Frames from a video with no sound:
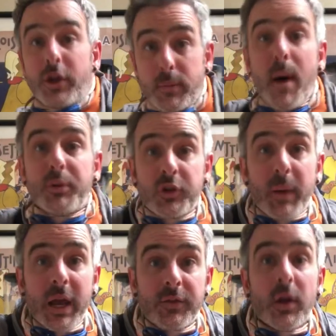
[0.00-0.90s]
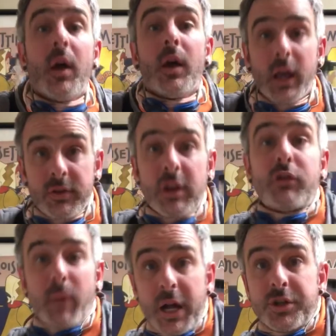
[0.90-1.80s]
your bubble space is this
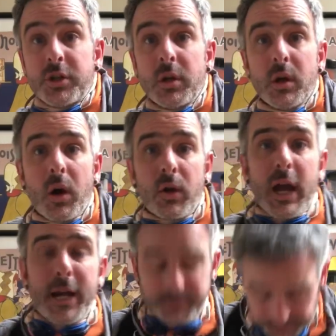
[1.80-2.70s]
much. Okay,